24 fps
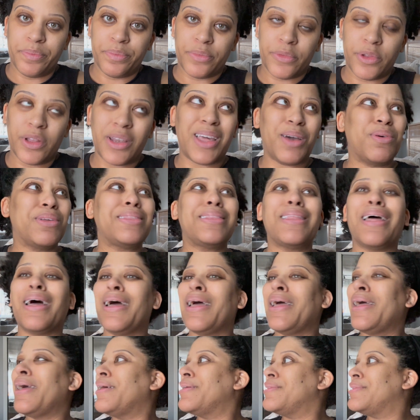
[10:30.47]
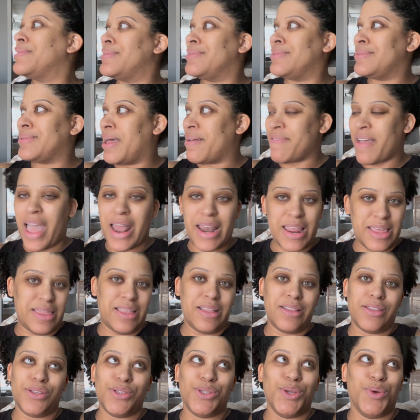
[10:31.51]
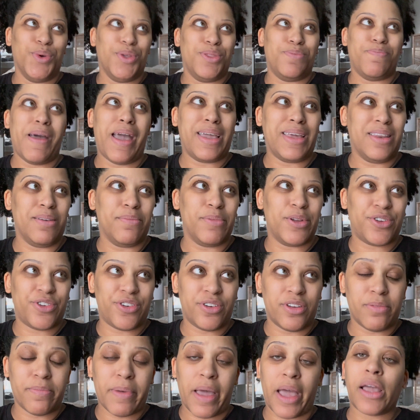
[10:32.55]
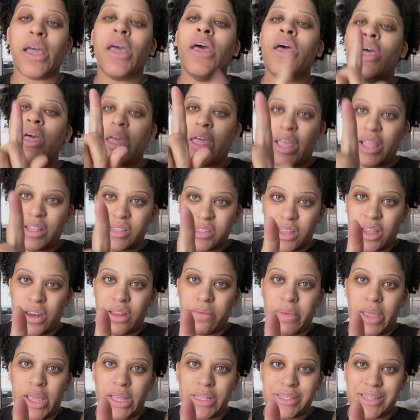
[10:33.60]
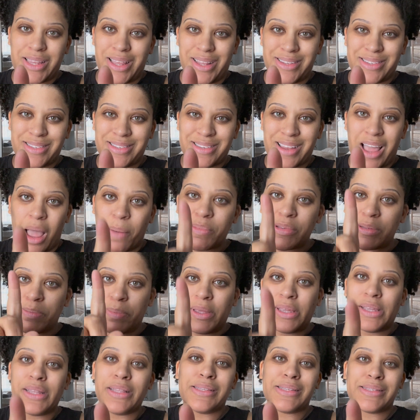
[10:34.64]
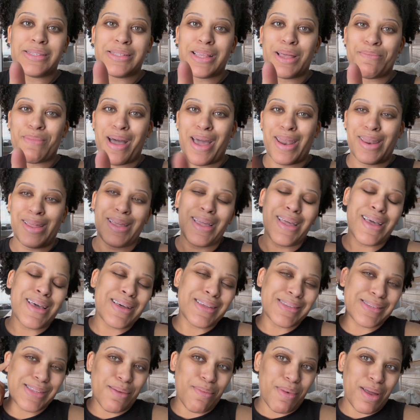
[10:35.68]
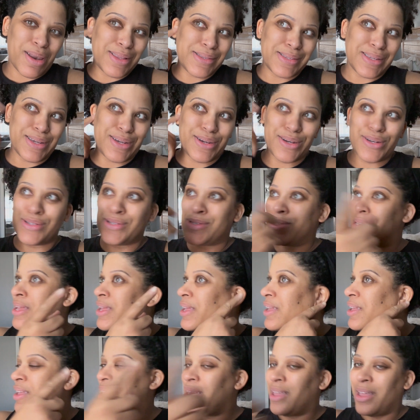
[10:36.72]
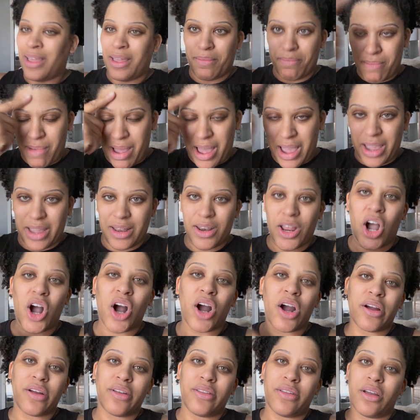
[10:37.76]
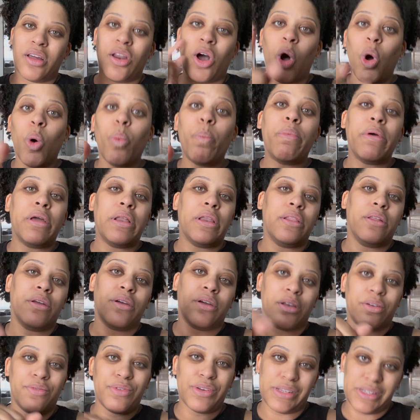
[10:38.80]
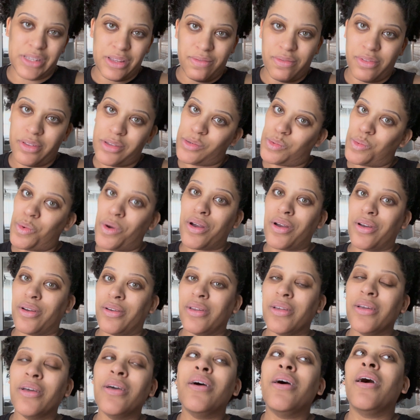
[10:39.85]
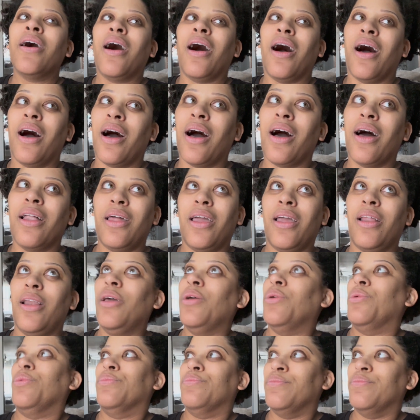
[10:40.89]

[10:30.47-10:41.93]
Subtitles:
You're like, what the hell does this have anything to do with packing a maternity bag? It's going to make sense. I'm speaking to somebody. Somebody's ears, mind, heart, they're going to open and they're going to receive this word. Hallelujah.